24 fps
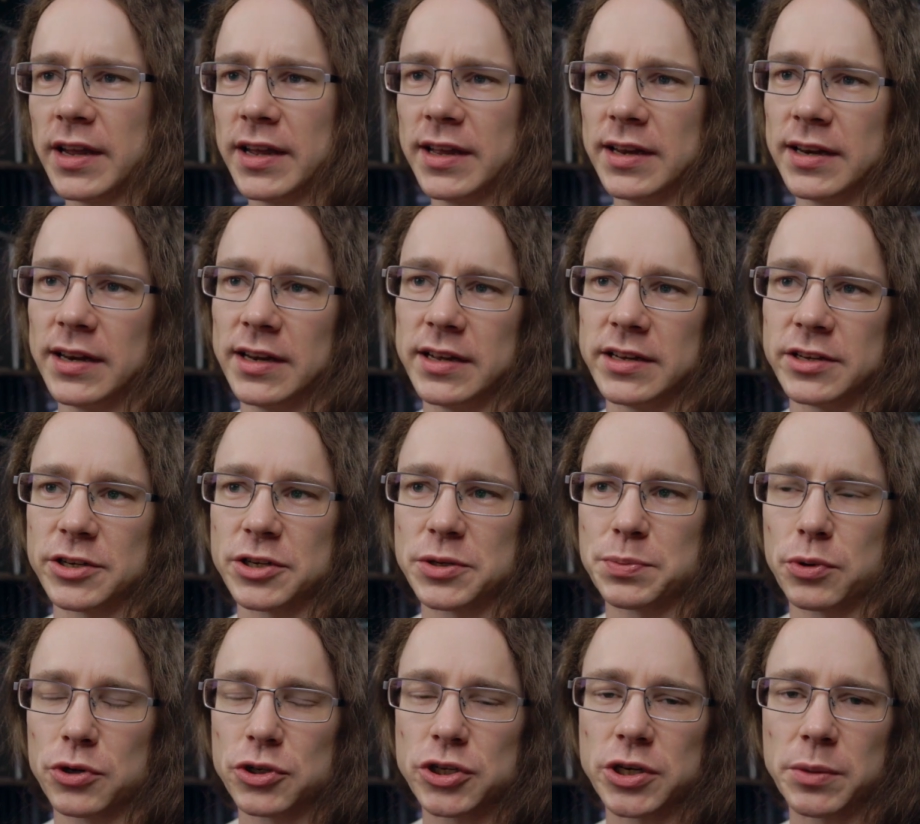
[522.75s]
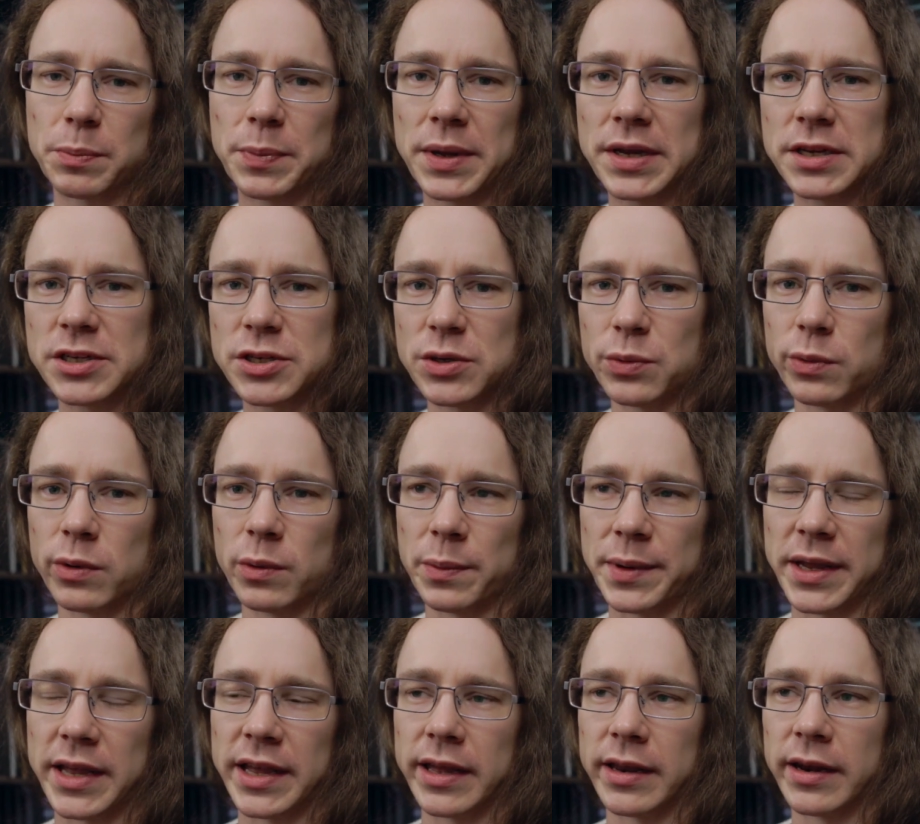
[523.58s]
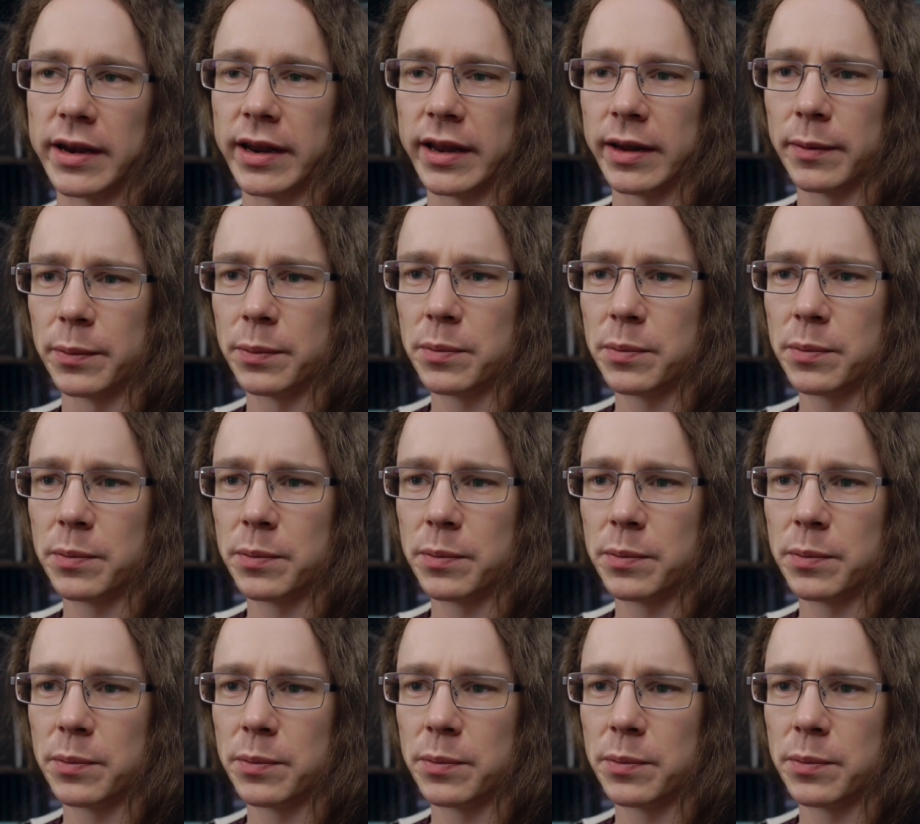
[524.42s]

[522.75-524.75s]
Atlas Project Beta will begin.